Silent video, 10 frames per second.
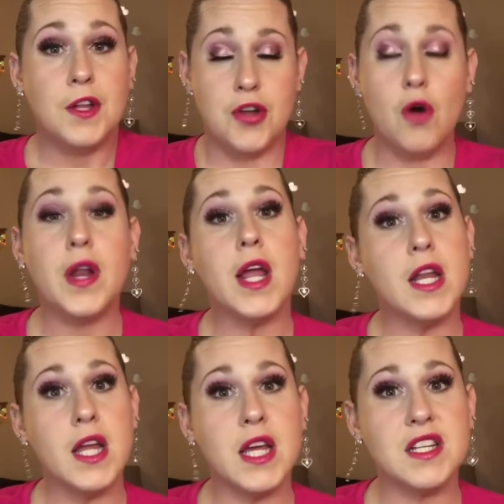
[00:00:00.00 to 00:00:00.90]

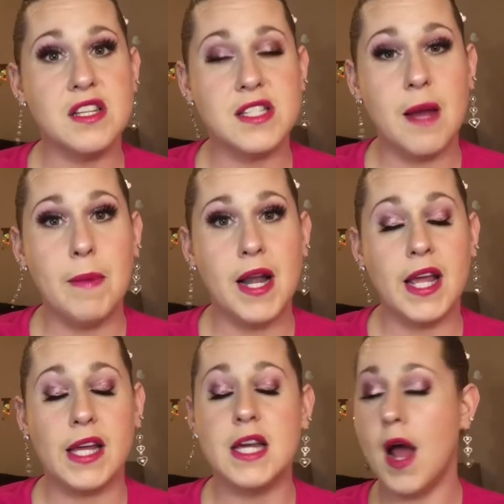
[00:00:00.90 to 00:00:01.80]
donating it to
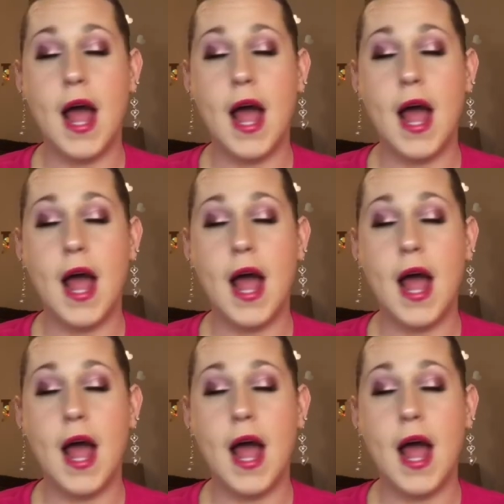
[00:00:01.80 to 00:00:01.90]
somebody.